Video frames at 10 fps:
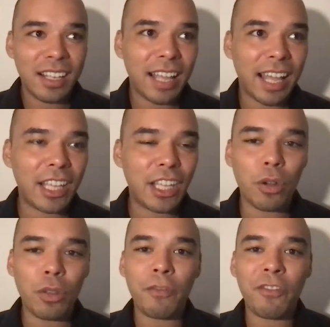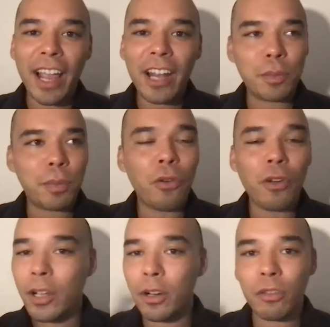The fighters,
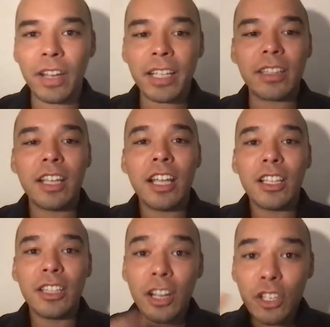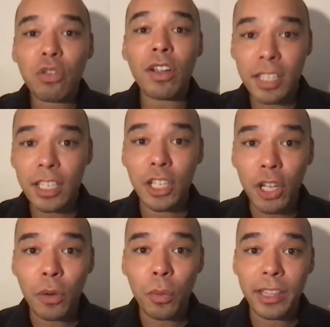before they go to the ring, they're trusting
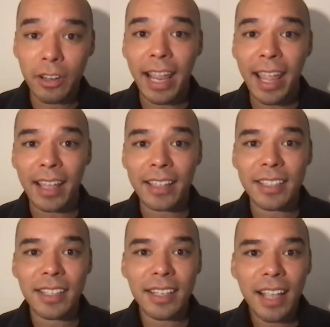you with their hands,